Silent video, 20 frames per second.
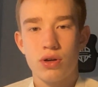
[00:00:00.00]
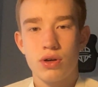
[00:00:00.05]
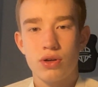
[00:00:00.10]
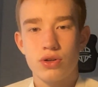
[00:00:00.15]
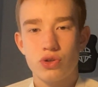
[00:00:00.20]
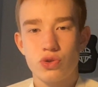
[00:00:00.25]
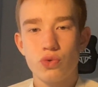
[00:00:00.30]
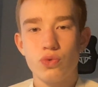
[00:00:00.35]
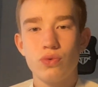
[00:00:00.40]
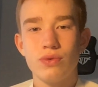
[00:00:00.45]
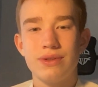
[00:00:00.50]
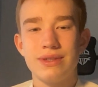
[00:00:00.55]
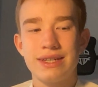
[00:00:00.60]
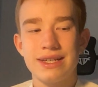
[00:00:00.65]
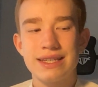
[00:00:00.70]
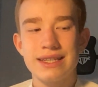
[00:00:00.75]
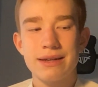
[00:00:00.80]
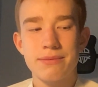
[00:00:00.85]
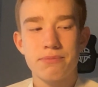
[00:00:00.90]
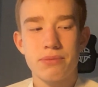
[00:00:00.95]
So
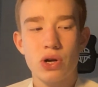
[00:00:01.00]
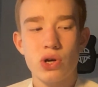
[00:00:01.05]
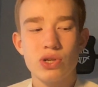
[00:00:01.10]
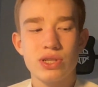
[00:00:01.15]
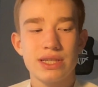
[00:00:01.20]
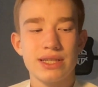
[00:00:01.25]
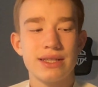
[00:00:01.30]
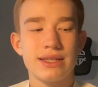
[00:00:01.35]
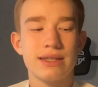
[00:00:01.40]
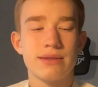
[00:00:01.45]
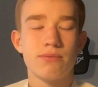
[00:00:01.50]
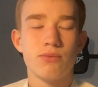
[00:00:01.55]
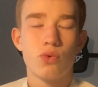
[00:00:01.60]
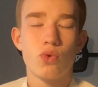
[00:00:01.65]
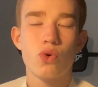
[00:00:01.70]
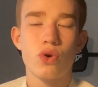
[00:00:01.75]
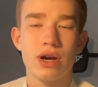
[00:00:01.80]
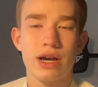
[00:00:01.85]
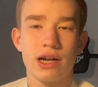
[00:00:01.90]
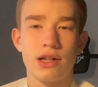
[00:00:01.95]
this comparison is
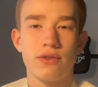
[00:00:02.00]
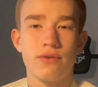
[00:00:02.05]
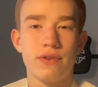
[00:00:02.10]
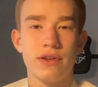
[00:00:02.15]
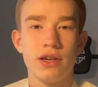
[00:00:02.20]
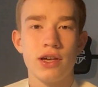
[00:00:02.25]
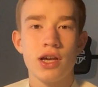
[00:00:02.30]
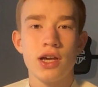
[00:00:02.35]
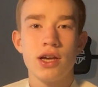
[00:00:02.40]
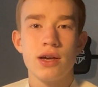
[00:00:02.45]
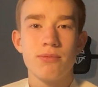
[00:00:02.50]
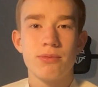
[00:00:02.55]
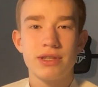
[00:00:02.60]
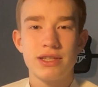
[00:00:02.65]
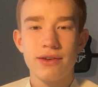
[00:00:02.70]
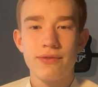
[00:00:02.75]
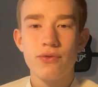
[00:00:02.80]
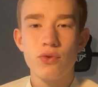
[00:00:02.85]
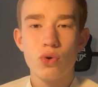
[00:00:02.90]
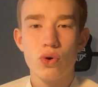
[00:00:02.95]
more healthy. But
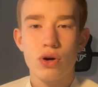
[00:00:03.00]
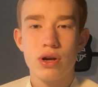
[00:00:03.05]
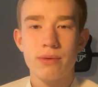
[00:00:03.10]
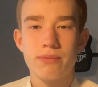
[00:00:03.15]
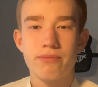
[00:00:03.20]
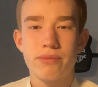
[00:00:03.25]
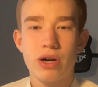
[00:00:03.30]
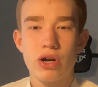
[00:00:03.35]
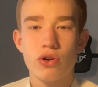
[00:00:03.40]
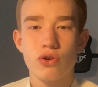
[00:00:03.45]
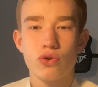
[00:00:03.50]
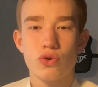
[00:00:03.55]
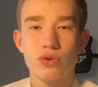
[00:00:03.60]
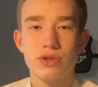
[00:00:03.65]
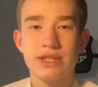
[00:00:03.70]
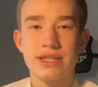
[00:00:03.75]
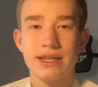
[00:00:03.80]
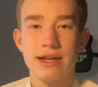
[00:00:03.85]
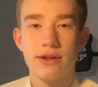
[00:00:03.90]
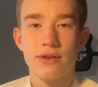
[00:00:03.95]
if you are comparing
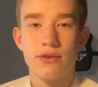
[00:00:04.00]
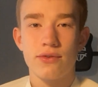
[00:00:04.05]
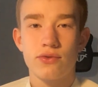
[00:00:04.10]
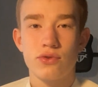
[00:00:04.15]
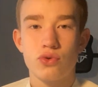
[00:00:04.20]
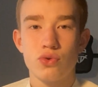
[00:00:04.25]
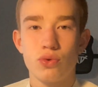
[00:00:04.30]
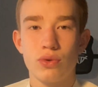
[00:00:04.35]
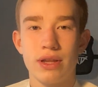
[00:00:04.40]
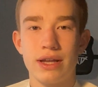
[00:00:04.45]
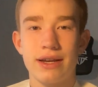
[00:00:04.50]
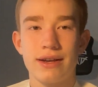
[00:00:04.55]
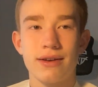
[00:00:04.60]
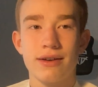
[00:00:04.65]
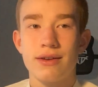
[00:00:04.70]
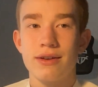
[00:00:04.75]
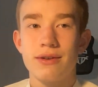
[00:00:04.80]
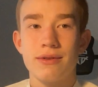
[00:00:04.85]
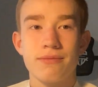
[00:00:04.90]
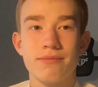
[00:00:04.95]
yourself to like
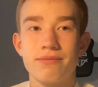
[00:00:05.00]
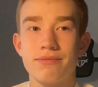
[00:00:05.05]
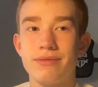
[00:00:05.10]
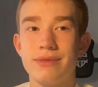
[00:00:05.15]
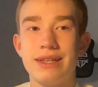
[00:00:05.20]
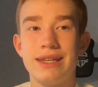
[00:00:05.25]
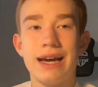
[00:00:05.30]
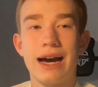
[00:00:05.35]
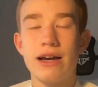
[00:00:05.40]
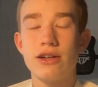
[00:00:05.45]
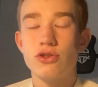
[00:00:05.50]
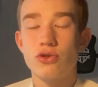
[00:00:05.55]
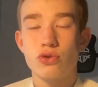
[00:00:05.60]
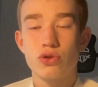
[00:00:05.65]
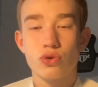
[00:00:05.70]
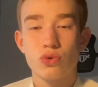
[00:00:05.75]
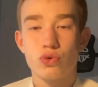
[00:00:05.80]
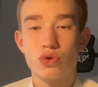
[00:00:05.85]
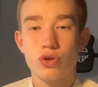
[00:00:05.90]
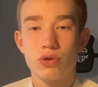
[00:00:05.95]
guys on
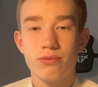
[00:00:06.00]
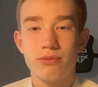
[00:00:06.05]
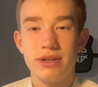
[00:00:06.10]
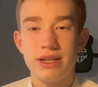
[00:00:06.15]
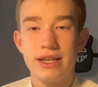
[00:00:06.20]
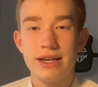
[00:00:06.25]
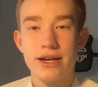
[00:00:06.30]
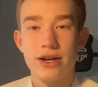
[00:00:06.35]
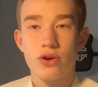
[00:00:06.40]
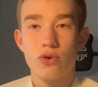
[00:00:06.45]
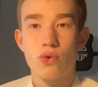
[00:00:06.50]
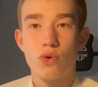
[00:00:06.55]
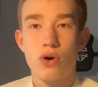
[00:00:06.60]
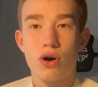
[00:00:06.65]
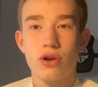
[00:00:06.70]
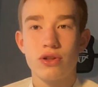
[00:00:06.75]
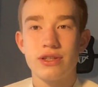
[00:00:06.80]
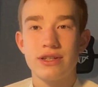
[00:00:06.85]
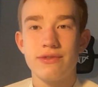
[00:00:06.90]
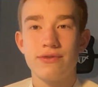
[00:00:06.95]
social media who
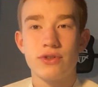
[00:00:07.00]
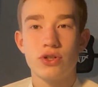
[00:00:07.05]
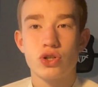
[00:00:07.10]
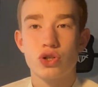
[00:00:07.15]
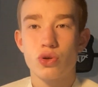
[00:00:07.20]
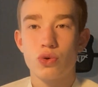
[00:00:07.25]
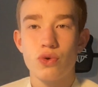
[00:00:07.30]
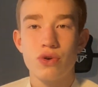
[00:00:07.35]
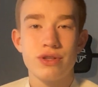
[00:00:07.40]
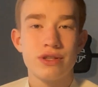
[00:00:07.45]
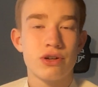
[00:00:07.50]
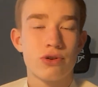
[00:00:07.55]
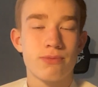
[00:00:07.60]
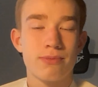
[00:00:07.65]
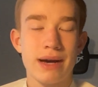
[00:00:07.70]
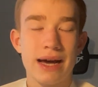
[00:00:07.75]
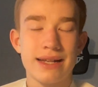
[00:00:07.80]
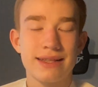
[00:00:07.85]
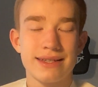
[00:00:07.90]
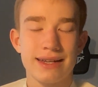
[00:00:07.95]
aren't even showing their
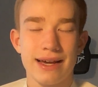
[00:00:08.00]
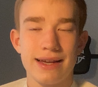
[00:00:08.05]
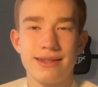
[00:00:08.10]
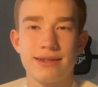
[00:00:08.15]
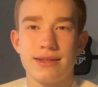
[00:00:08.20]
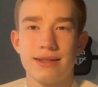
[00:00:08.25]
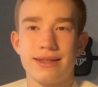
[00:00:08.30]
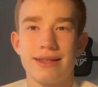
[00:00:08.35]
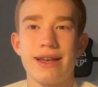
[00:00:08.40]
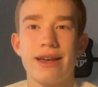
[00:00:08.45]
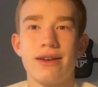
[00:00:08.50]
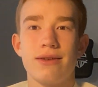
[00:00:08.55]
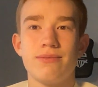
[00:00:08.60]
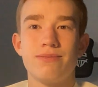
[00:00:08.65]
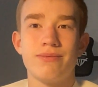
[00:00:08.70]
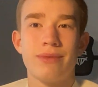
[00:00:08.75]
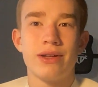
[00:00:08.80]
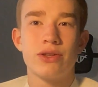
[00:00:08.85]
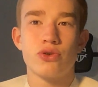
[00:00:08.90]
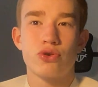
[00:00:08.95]
bad sides, and like
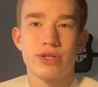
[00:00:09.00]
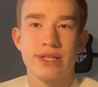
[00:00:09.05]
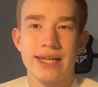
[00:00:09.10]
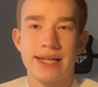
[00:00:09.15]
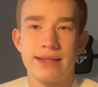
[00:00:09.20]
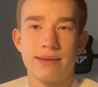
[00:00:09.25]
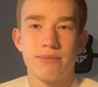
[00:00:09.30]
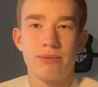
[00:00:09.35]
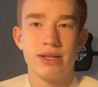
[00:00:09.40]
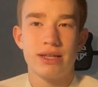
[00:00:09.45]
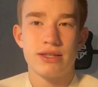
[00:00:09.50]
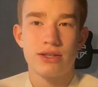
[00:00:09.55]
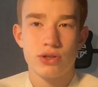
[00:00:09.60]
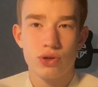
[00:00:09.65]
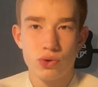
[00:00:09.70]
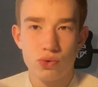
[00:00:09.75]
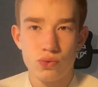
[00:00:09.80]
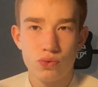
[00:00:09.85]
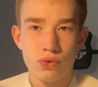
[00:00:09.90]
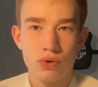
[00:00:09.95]
understandably
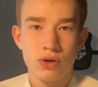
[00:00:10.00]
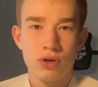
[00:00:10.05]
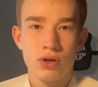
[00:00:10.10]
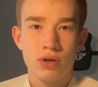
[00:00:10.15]
so,